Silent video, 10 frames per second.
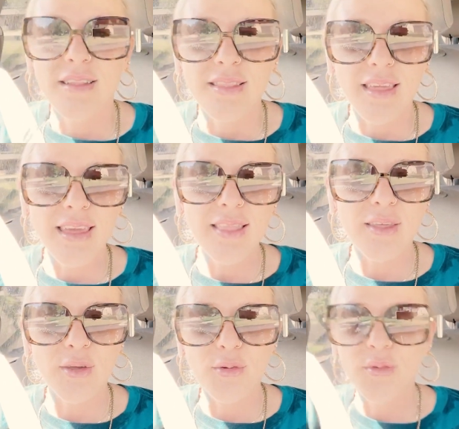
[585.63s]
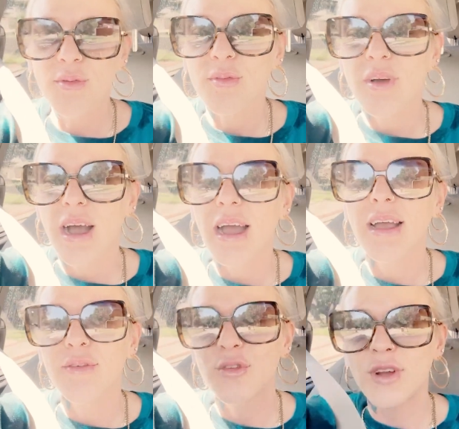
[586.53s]
Lilu, I
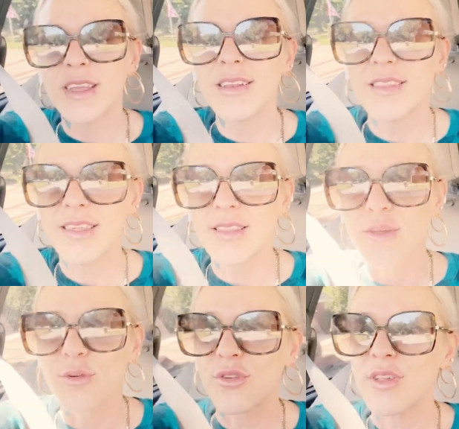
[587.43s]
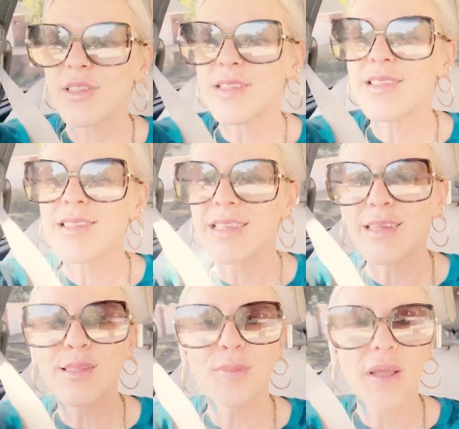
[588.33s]
have trained Lilu. She's a
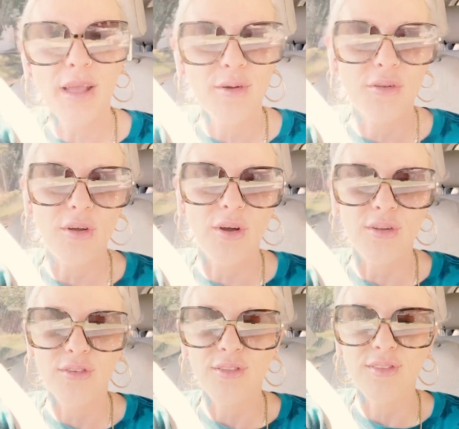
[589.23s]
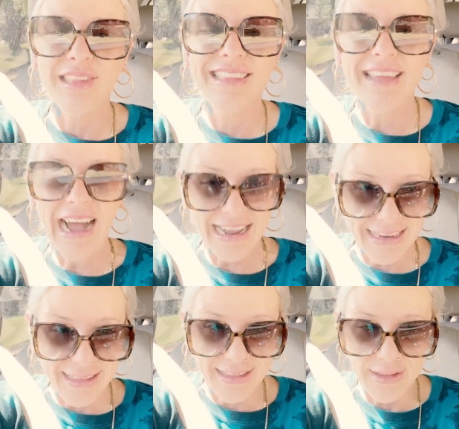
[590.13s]
six pound dog. She's
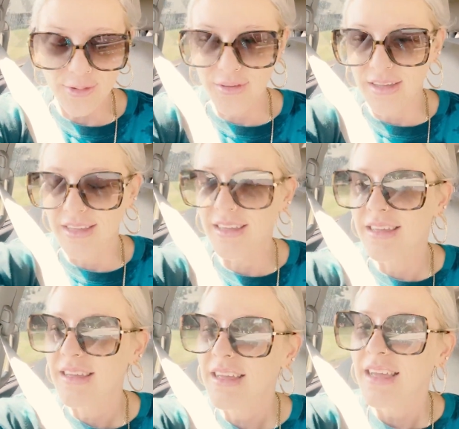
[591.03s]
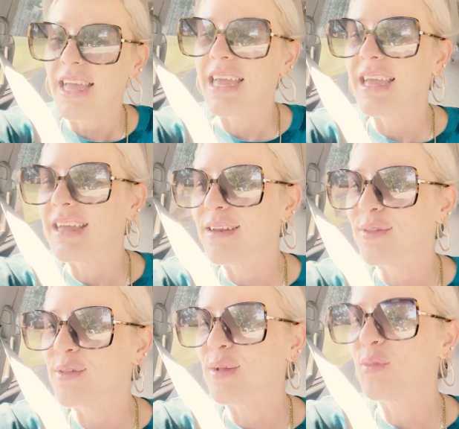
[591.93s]
tiny, okay? And
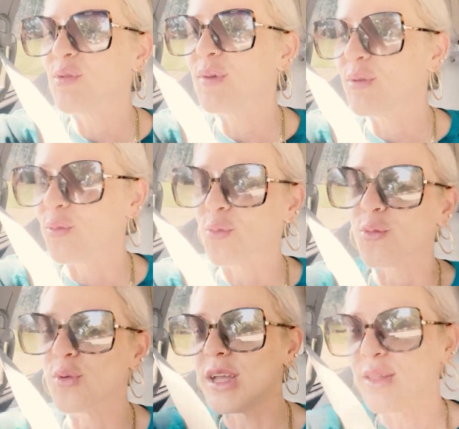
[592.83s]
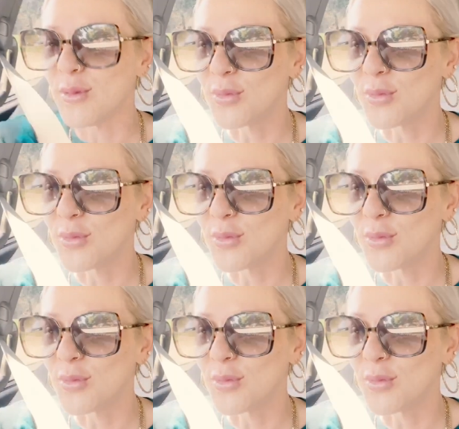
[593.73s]
the summer's been really